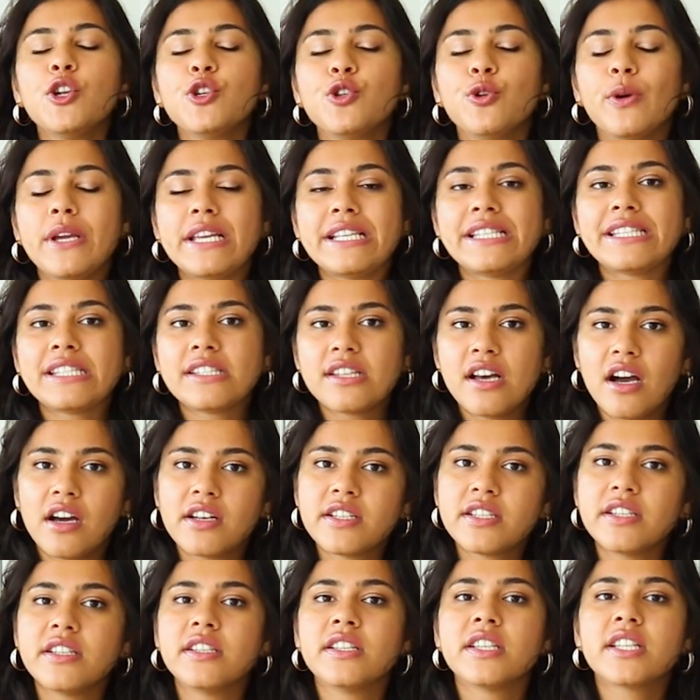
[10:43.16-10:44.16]
to a
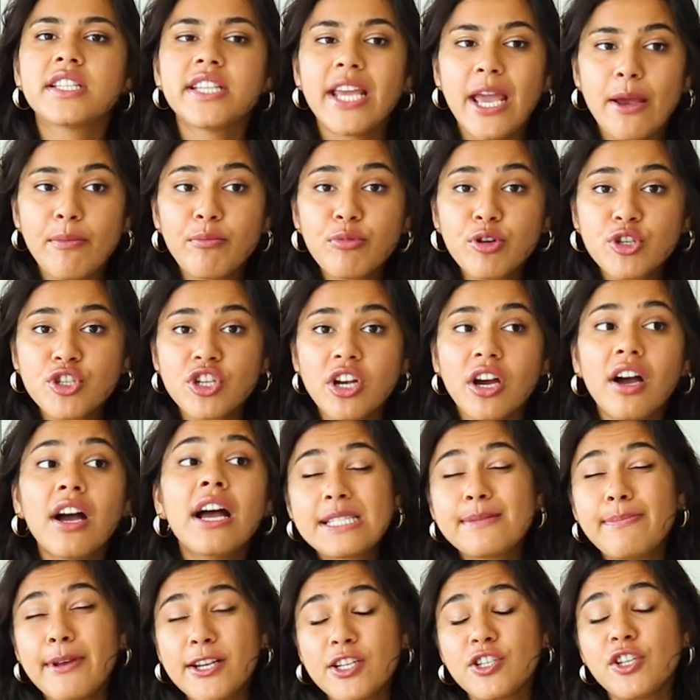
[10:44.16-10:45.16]
certain temperature,
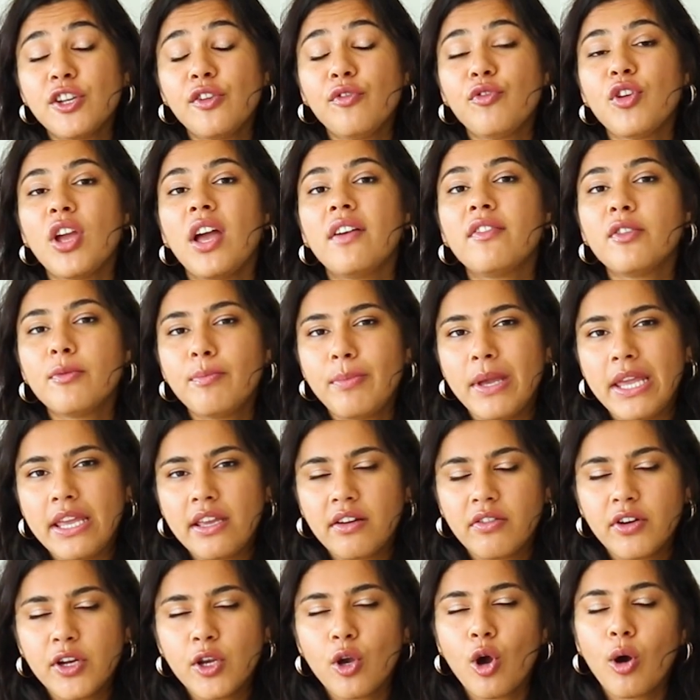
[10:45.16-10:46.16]
especially if you have a
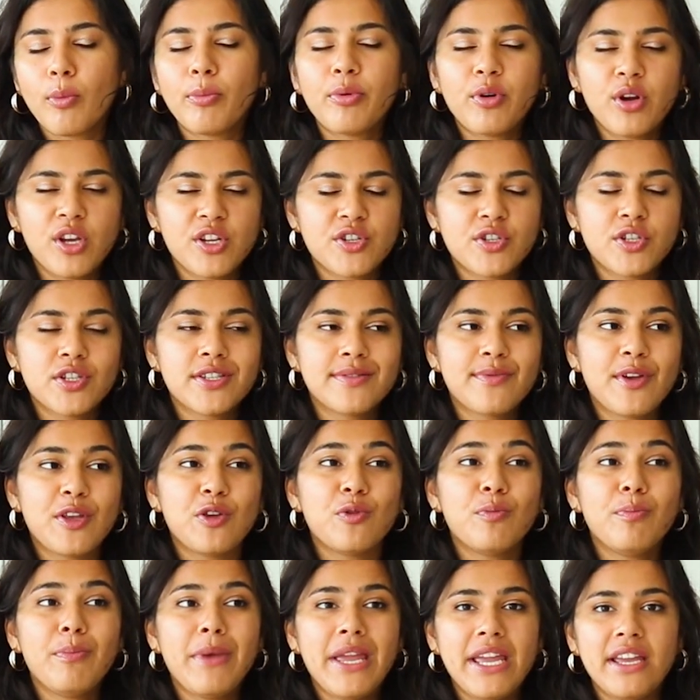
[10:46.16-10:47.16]
bakery operations where
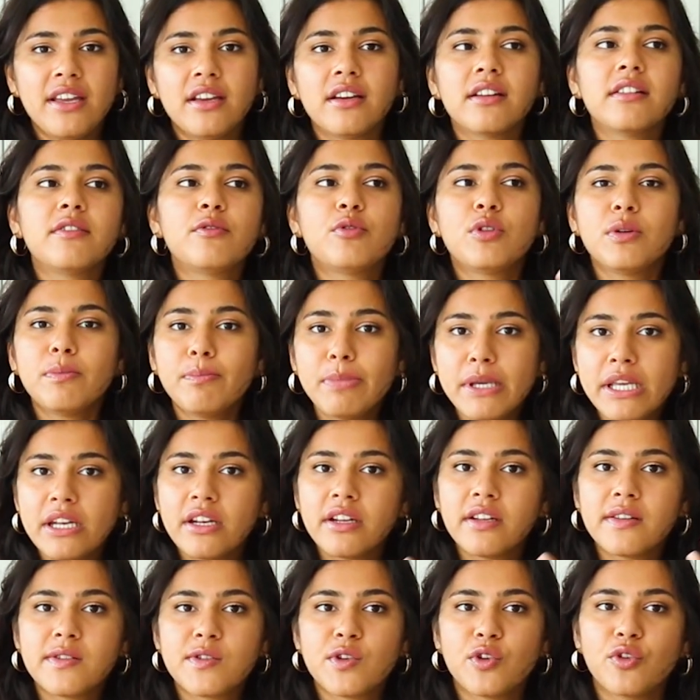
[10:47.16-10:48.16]
you make
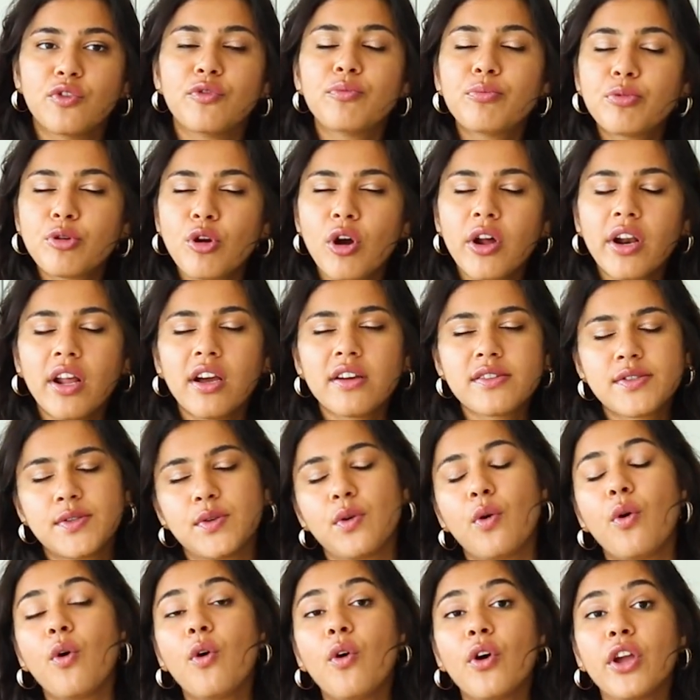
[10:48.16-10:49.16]
repeated sort of
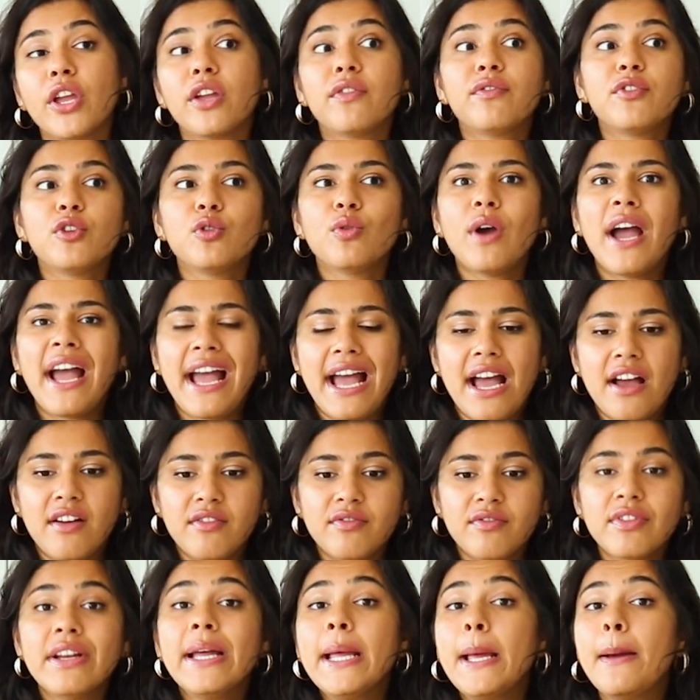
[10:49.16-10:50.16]
products, or if you
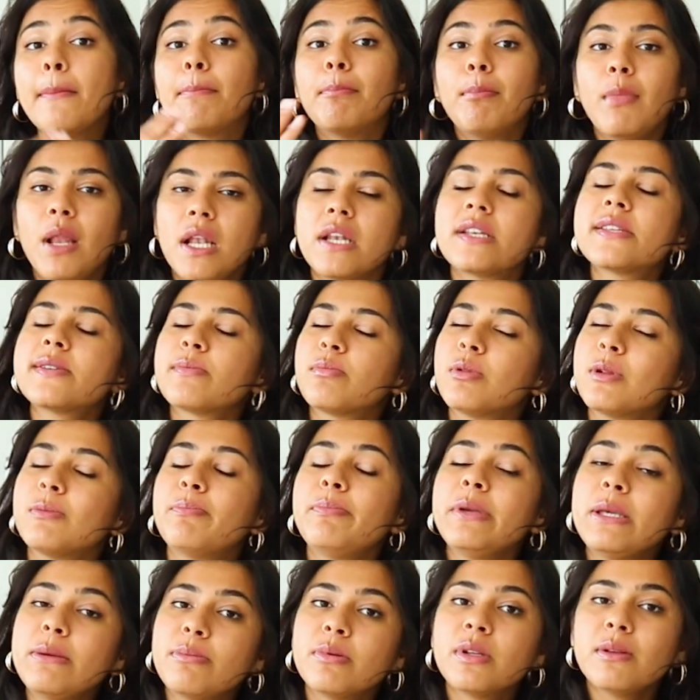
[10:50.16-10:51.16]
have multiple
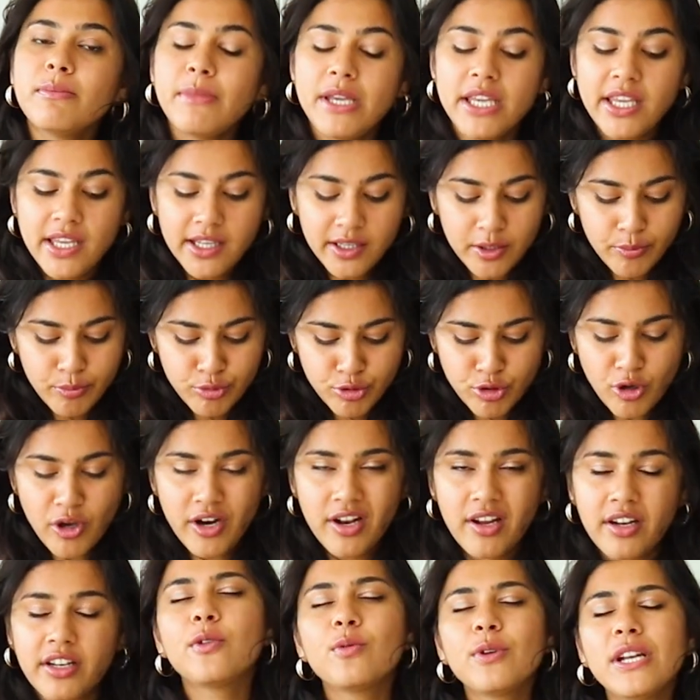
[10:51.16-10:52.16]
people making the
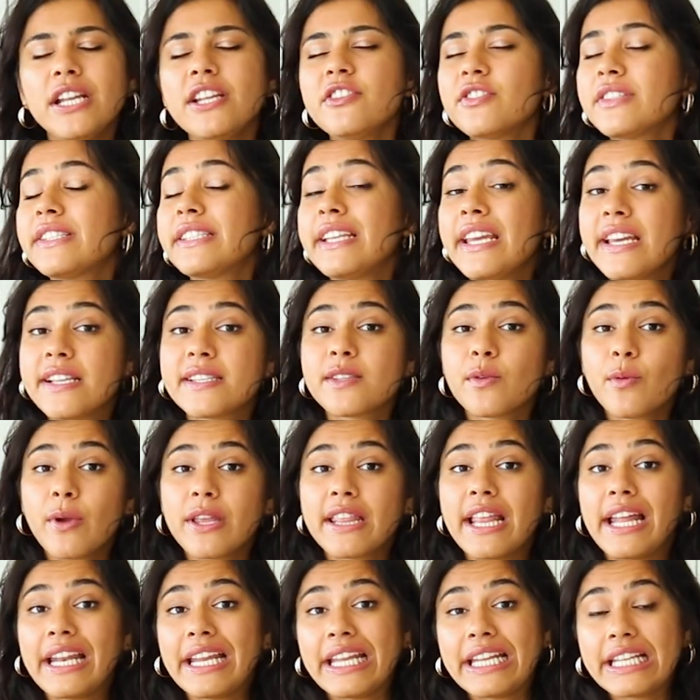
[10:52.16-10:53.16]
product. It really just takes away
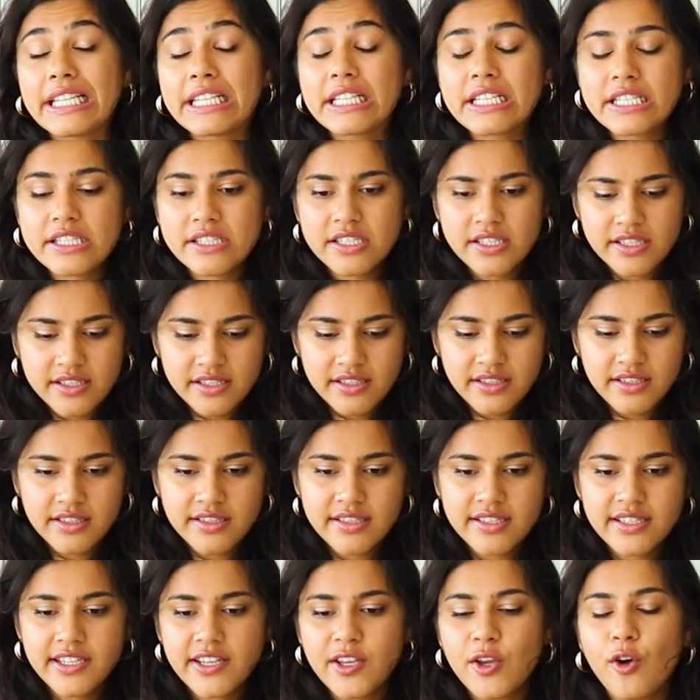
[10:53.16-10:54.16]
that
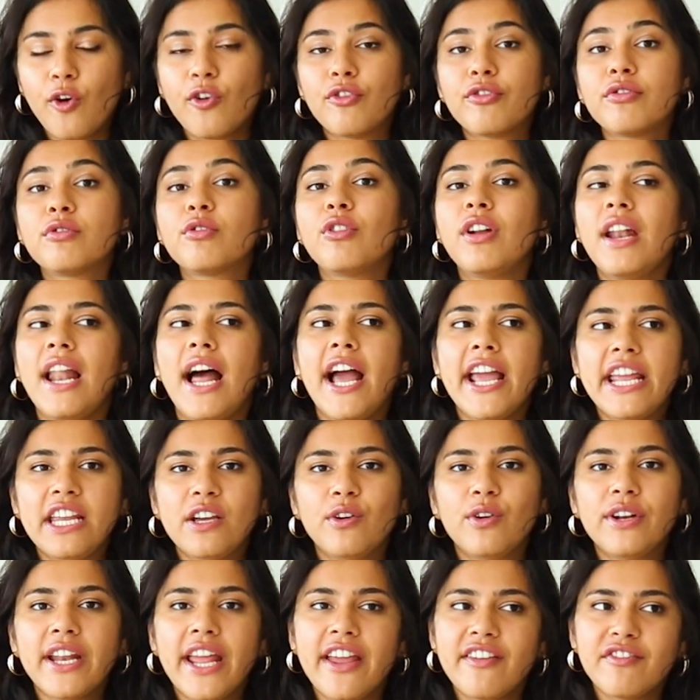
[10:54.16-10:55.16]
inconsistency of relying
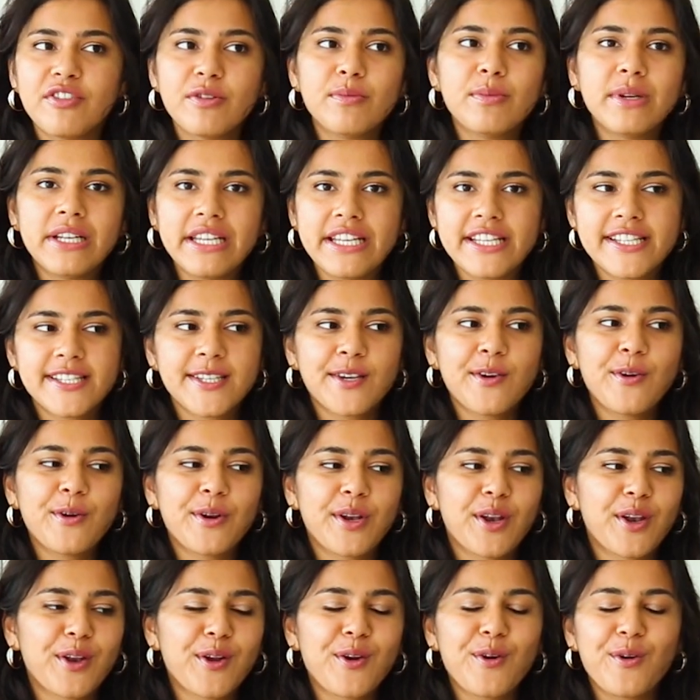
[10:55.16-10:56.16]
on everybody's
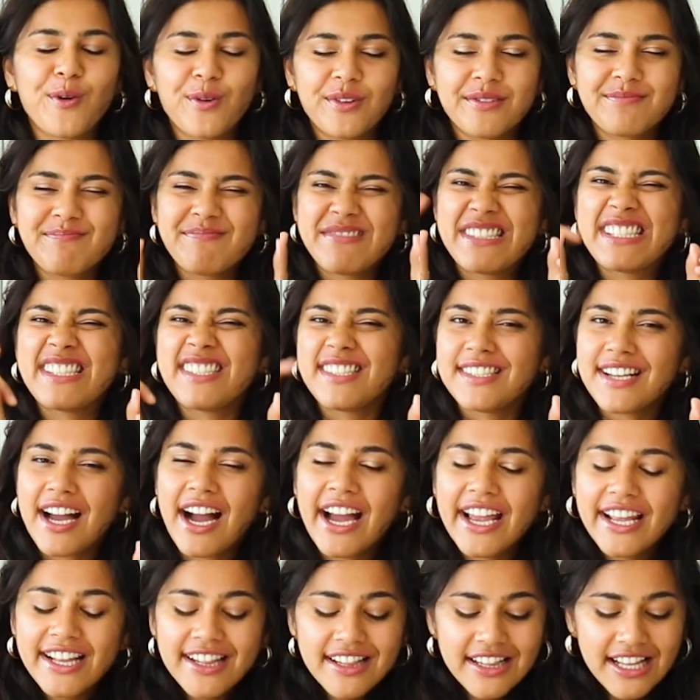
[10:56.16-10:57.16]
quote-unquote
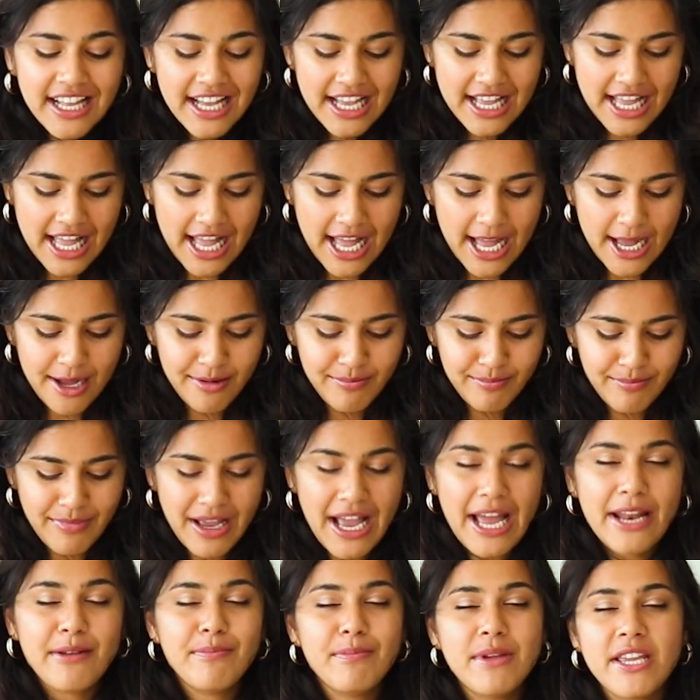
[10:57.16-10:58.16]
style,
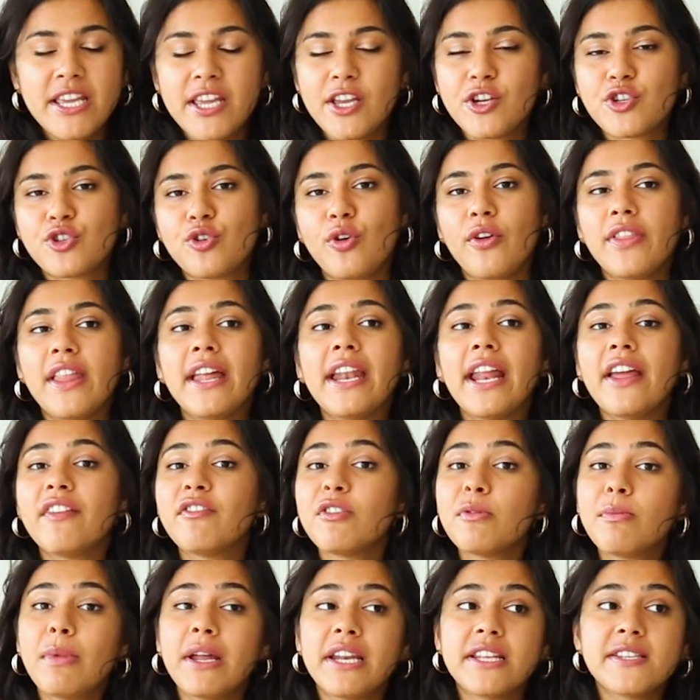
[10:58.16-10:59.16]
and making sure that
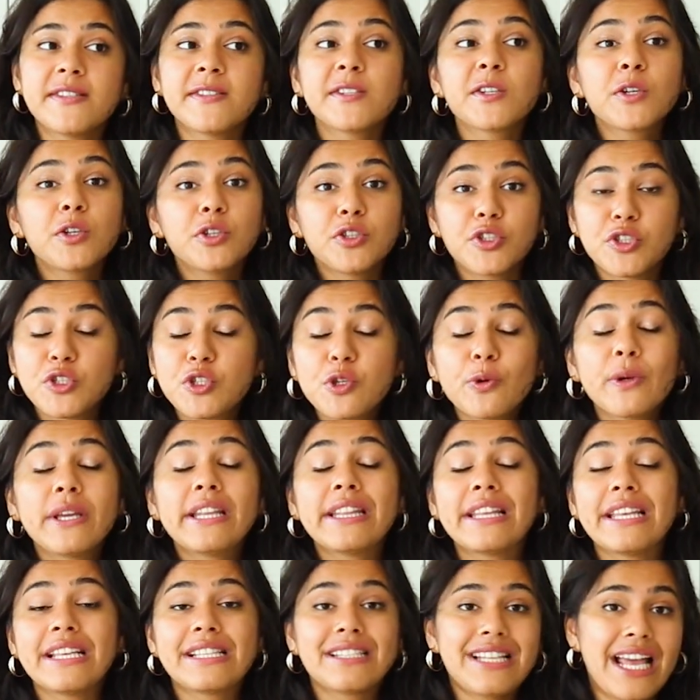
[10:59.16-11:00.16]
everybody's doing
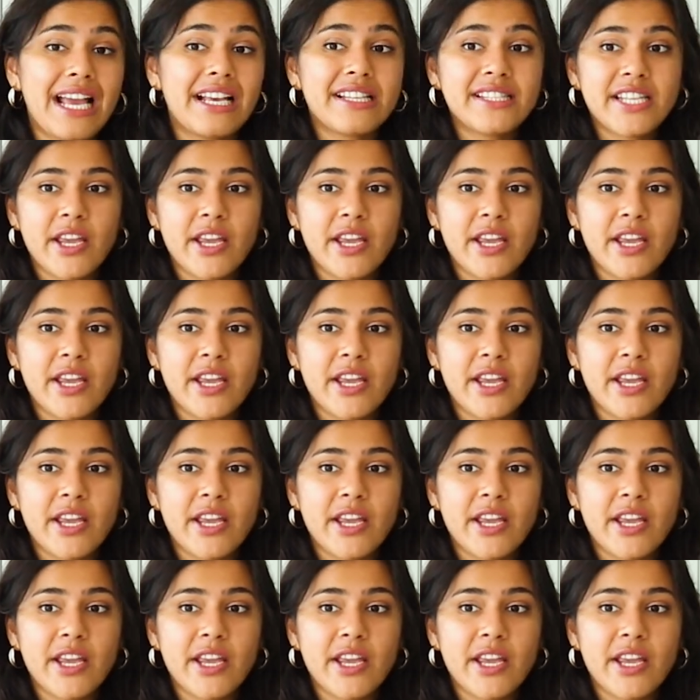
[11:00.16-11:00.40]
the exact